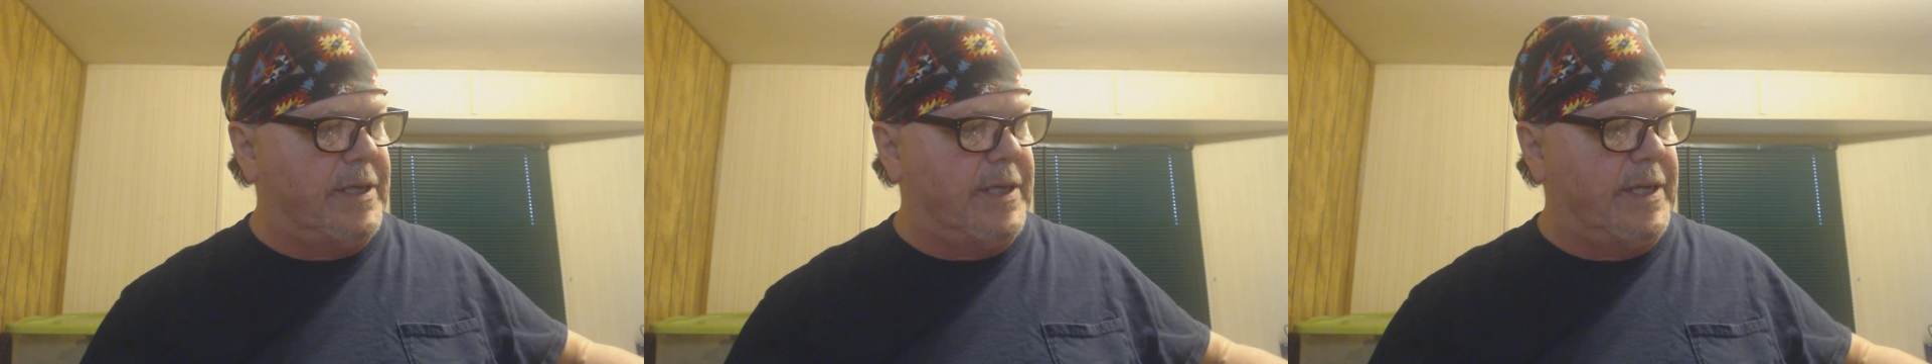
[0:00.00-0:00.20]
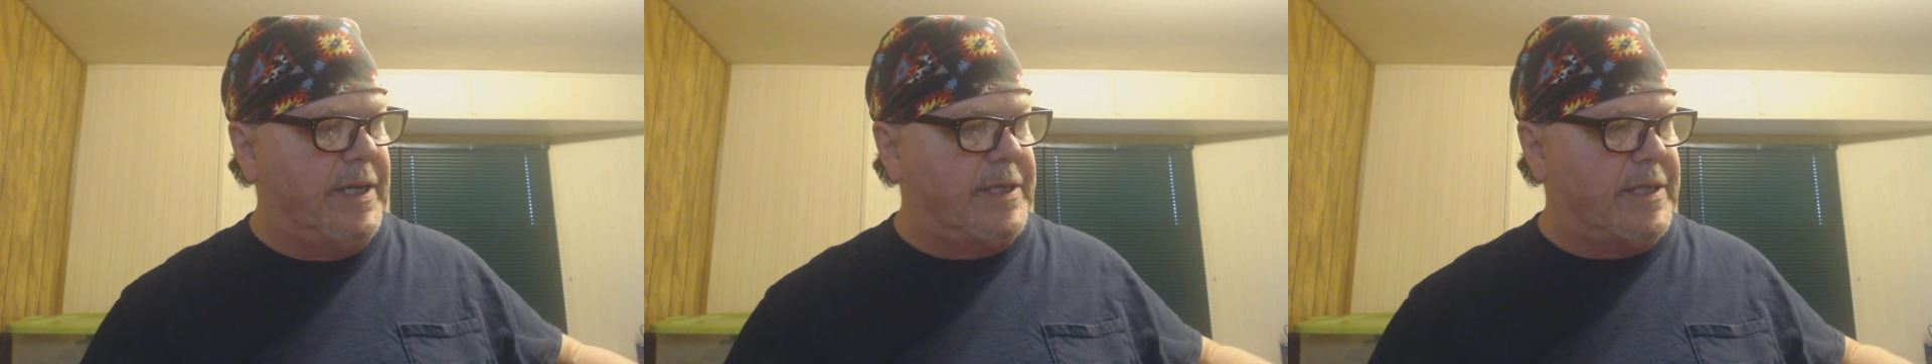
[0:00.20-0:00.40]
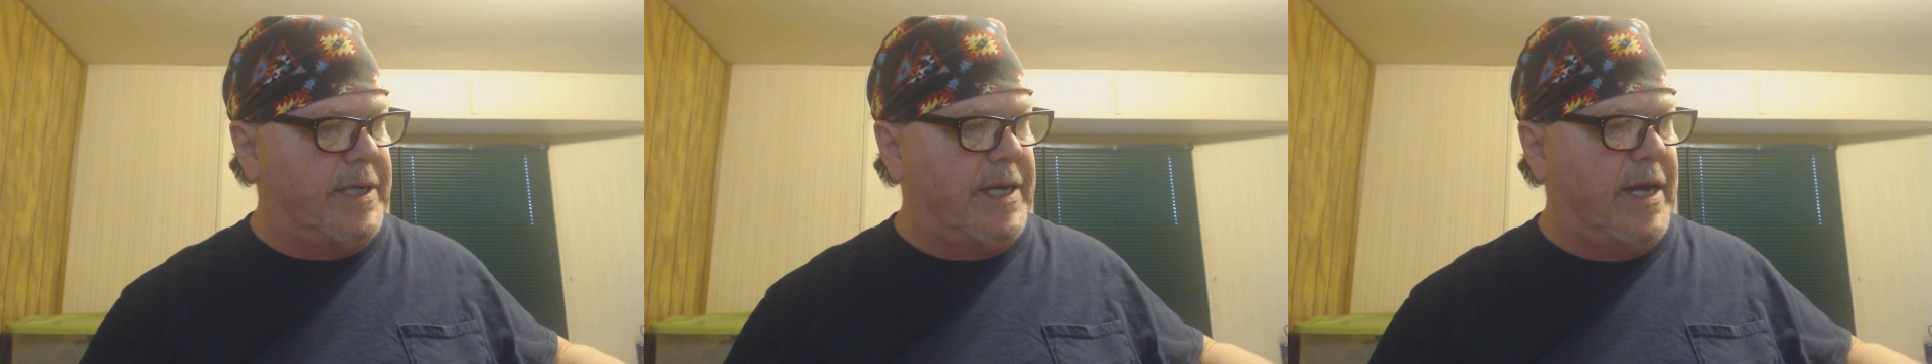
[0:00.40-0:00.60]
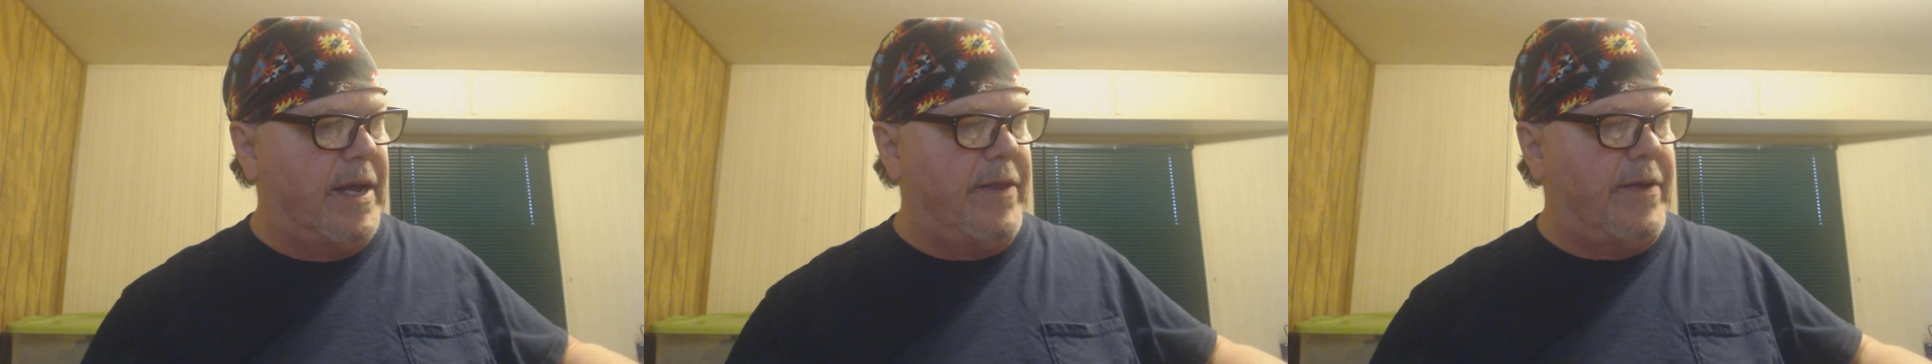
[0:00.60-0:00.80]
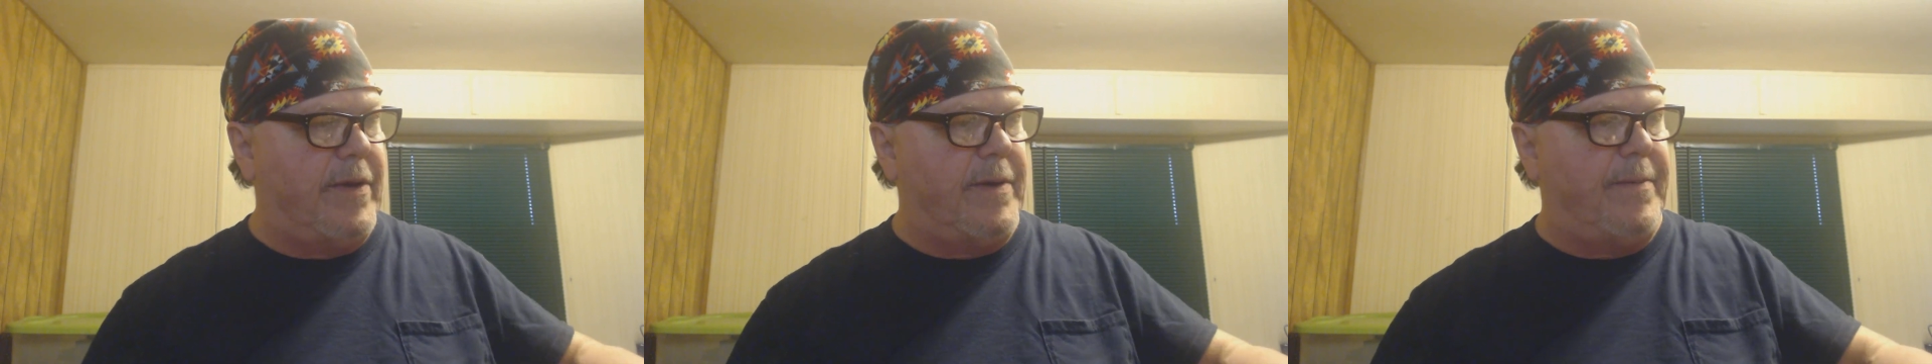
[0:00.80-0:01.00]
to this and the
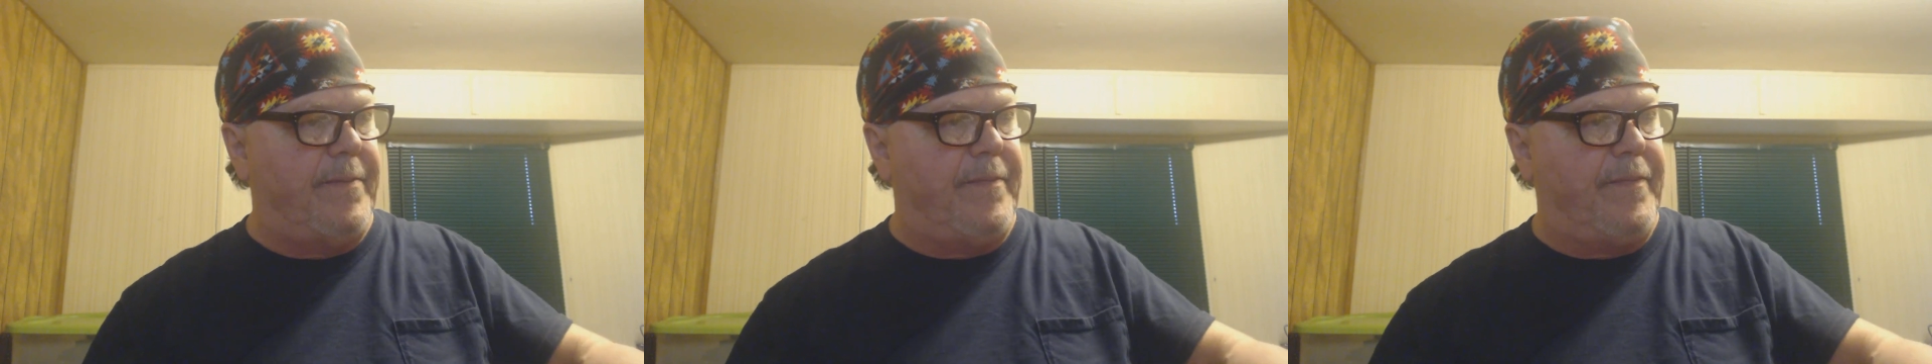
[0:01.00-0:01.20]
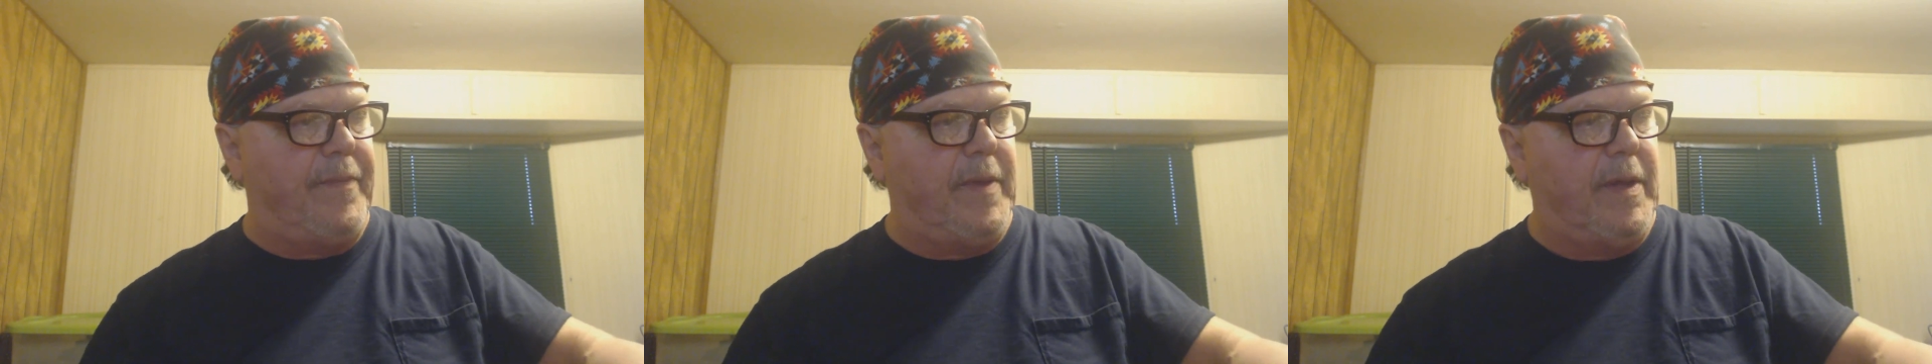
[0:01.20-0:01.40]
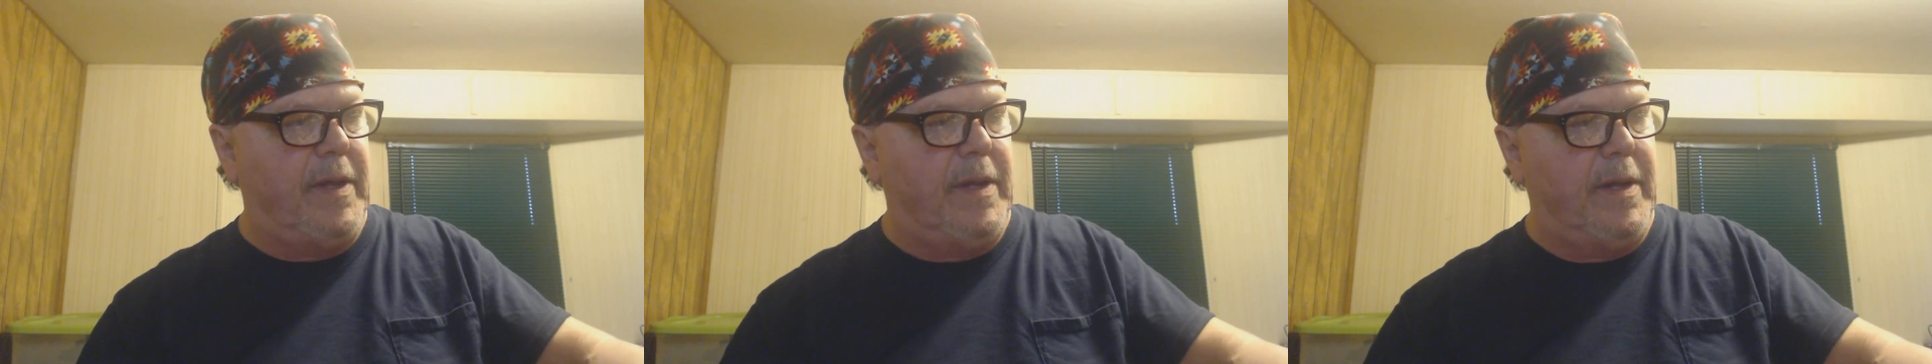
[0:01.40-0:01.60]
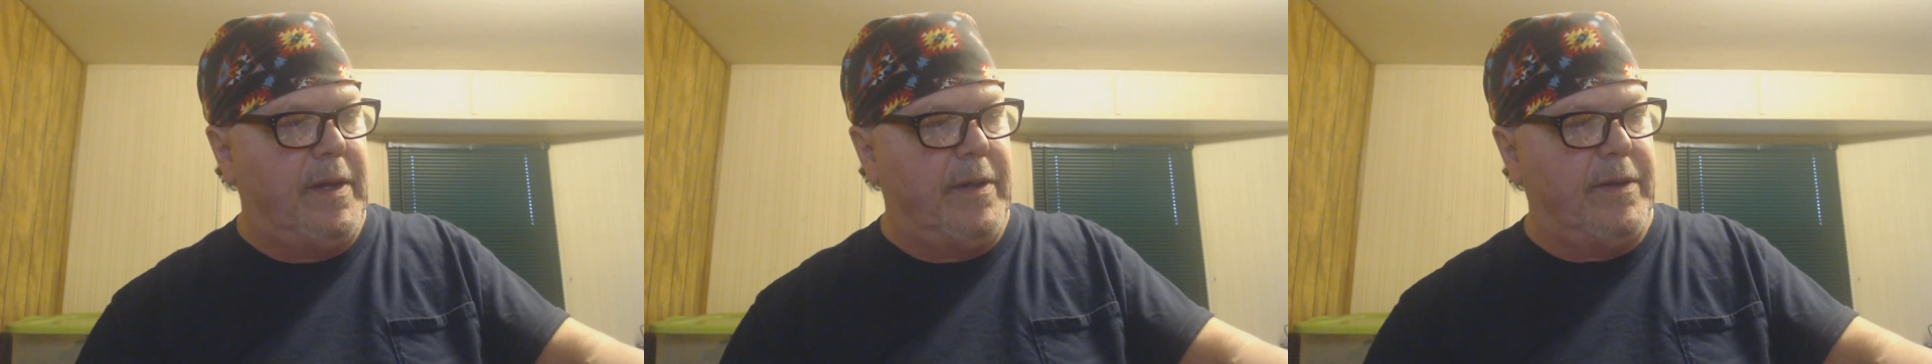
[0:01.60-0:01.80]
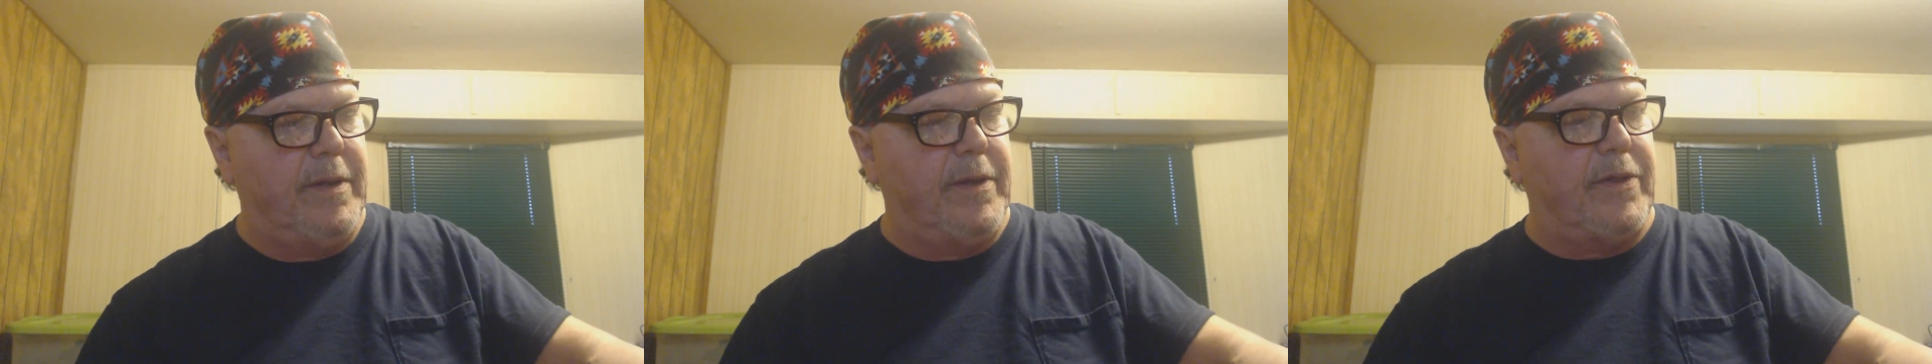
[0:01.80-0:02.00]
other,
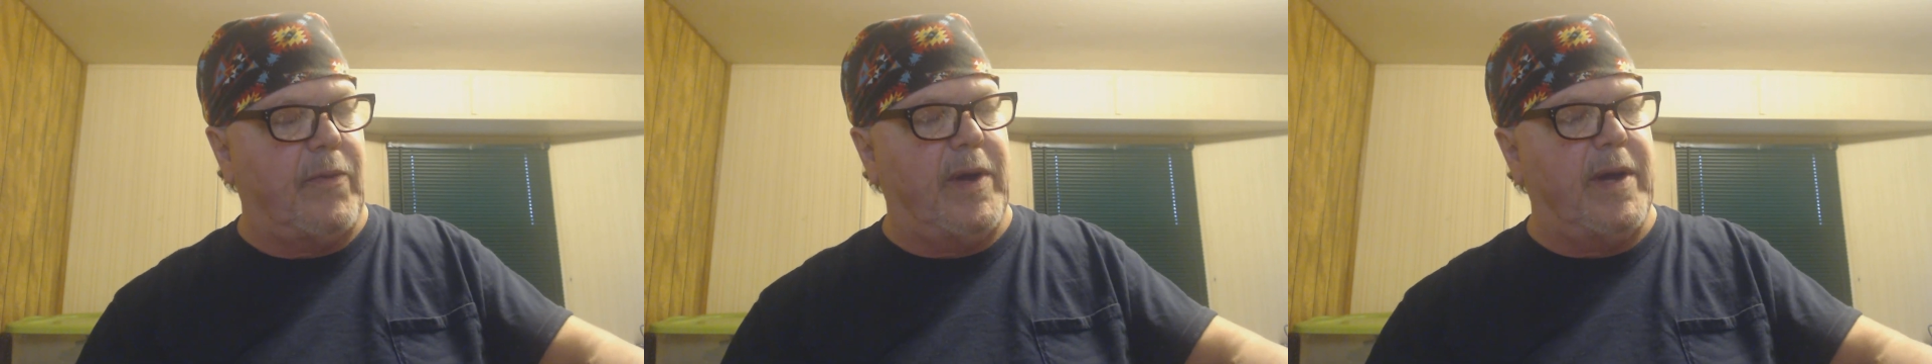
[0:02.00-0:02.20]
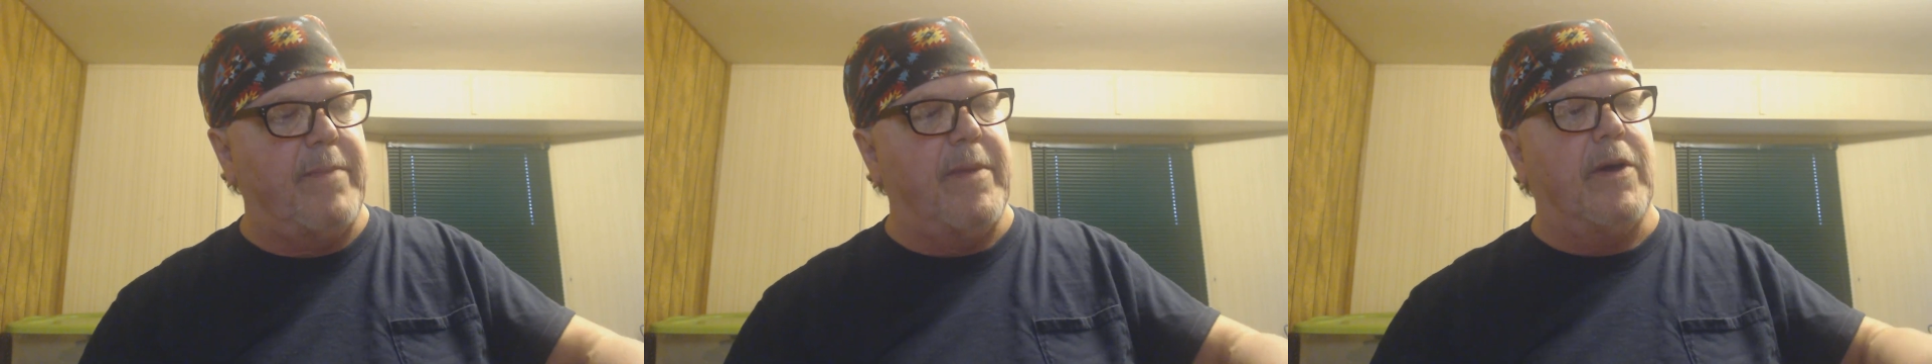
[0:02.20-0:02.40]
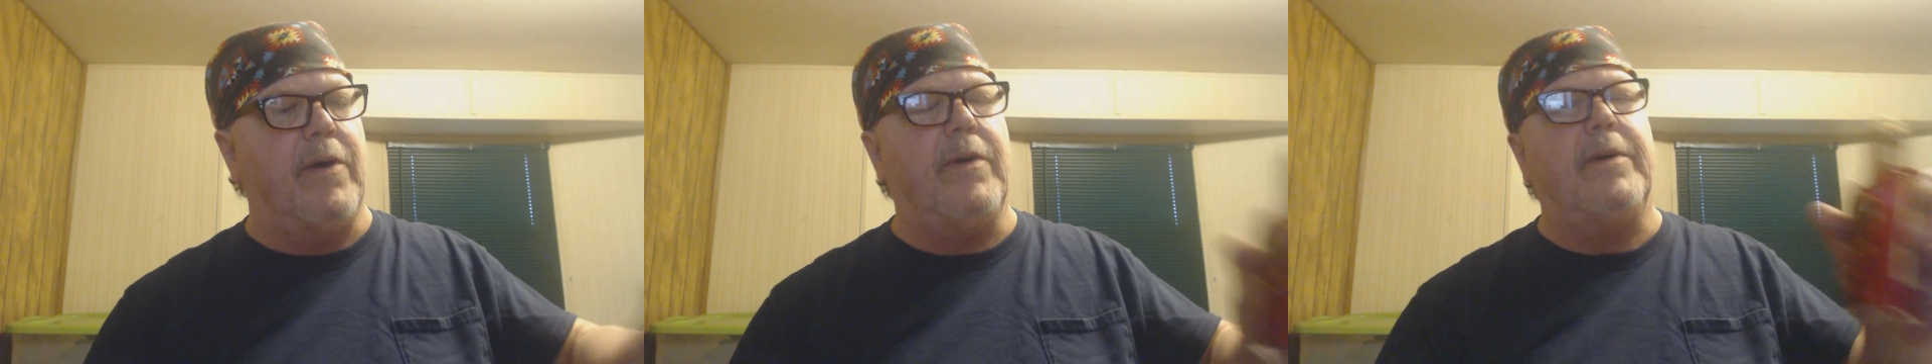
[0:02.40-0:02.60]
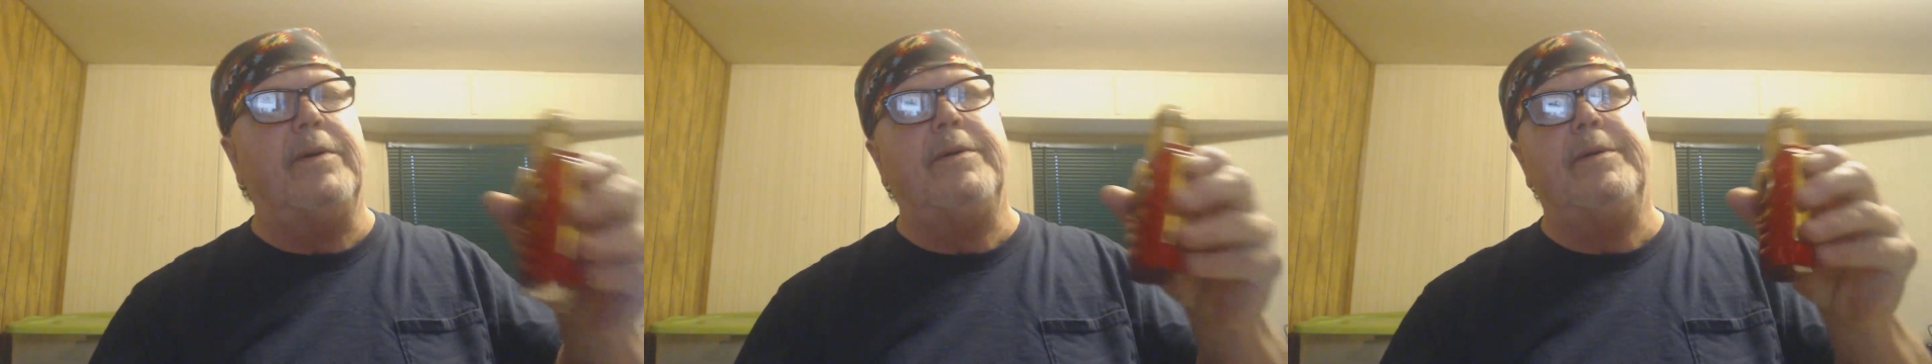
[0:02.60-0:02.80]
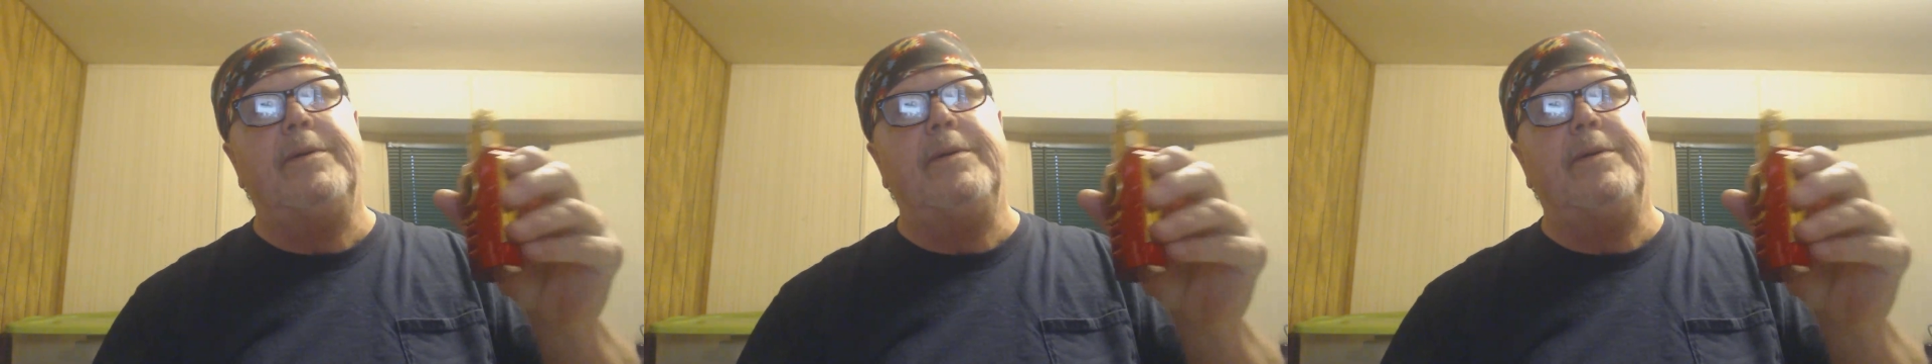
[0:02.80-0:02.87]
the 3 mil.